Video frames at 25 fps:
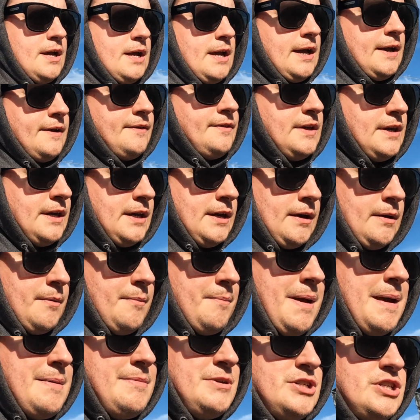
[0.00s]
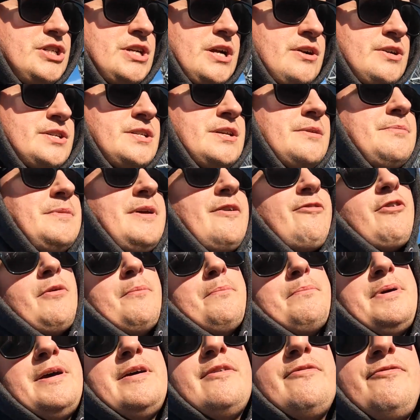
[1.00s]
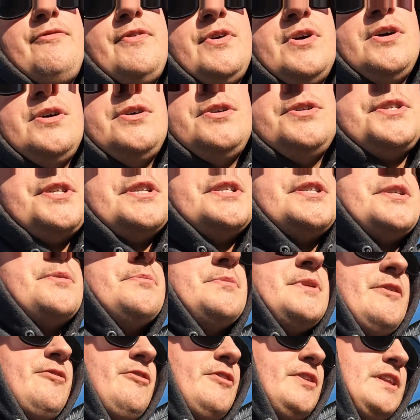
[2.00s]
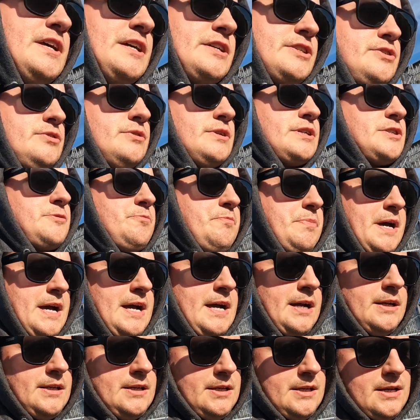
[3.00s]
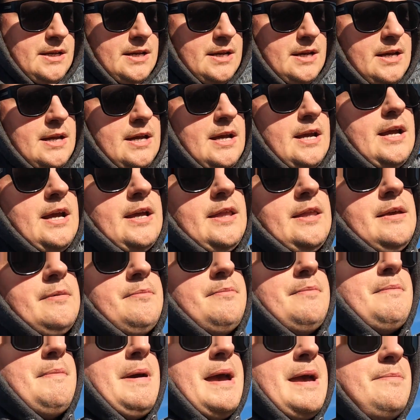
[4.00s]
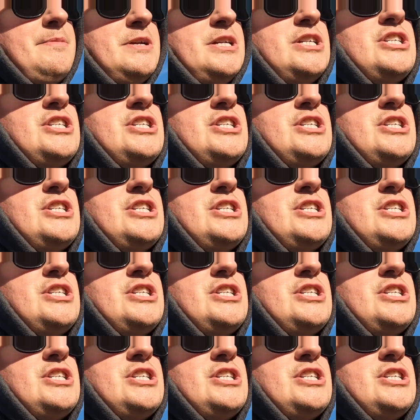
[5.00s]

and then maybe share some different pitfalls and some different things to expect, and then maybe